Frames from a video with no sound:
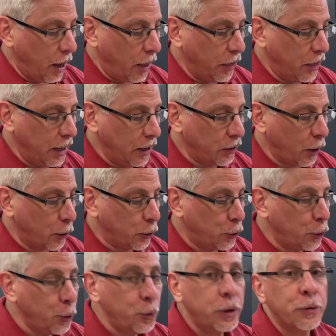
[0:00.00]
these are
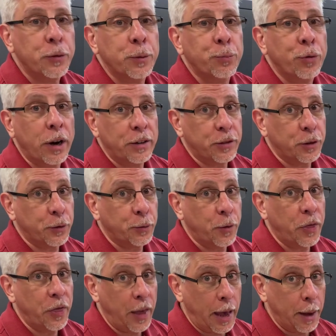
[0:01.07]
two different projects for
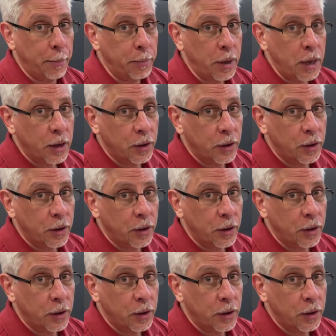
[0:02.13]
them